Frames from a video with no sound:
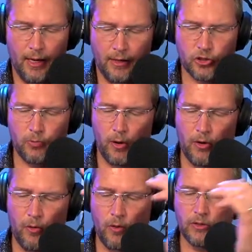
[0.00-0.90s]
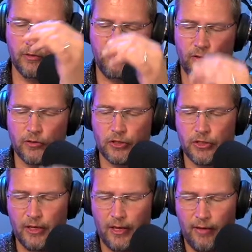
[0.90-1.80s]
Smyrna was the first
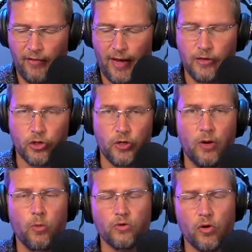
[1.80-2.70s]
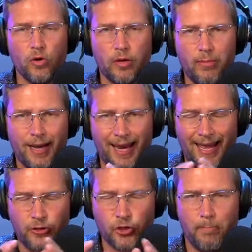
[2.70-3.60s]
city of Asia. Now we're talking about
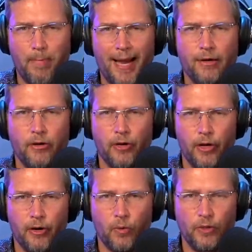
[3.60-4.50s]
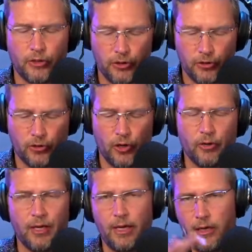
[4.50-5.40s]
Asia Minor here, which is
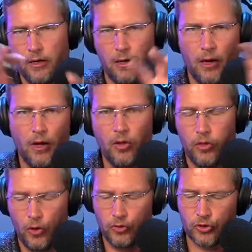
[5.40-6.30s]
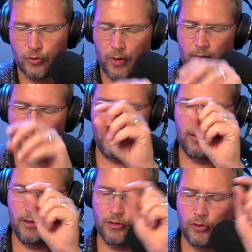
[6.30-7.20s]
Turkey and those surrounding
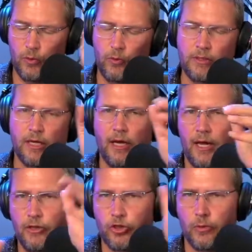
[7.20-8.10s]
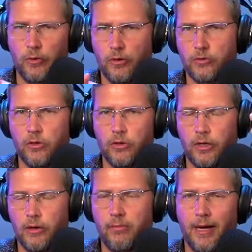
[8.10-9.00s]
areas. So when we say Asia, we're not
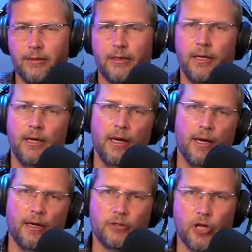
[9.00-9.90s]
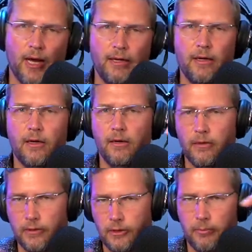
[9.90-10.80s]
talking about uh, China
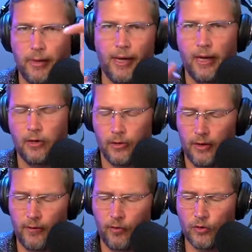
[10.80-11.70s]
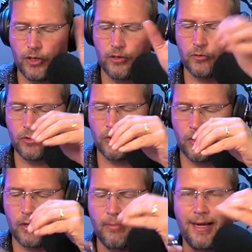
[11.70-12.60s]
or Japan or any of those areas. We're
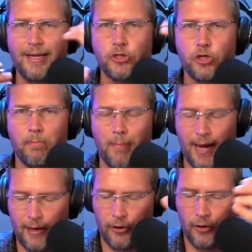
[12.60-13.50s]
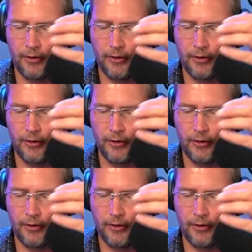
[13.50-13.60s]
talking about Asia Minor.